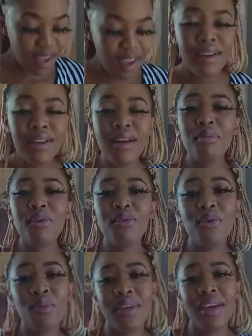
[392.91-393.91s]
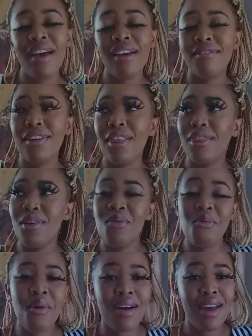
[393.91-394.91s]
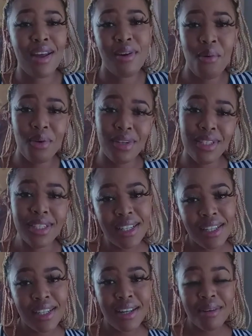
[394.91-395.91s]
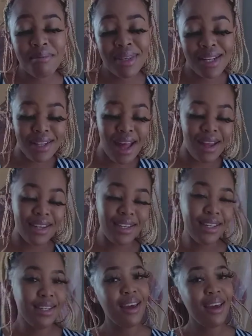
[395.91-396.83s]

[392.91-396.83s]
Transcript: At number 4, we have the one and only Mihlali